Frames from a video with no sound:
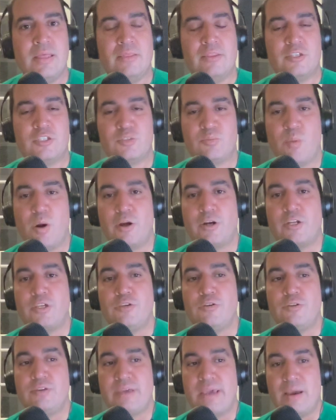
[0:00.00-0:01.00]
the smarter
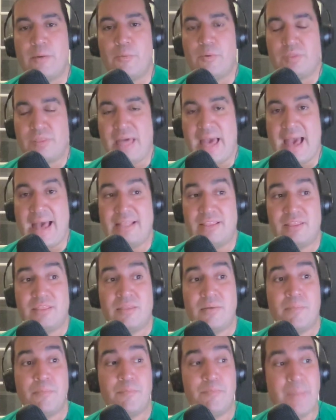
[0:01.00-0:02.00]
you get with that,
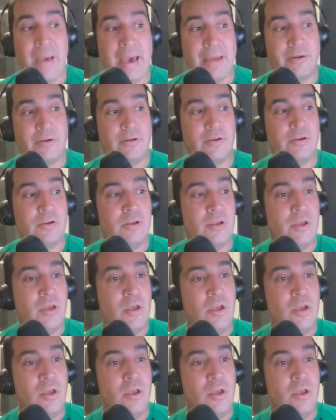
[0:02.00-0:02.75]
the better